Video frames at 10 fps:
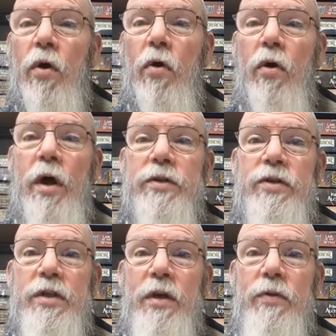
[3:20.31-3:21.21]
All right.
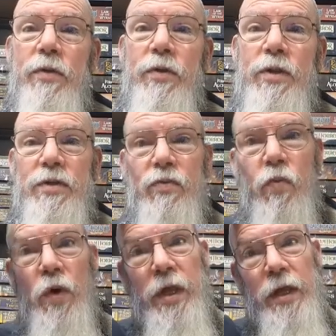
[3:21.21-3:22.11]
So this
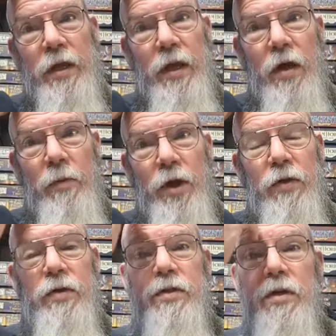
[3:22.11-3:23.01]
week, oh my
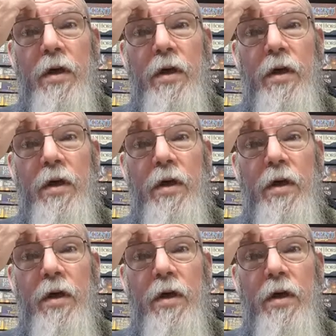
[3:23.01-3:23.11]
goodness,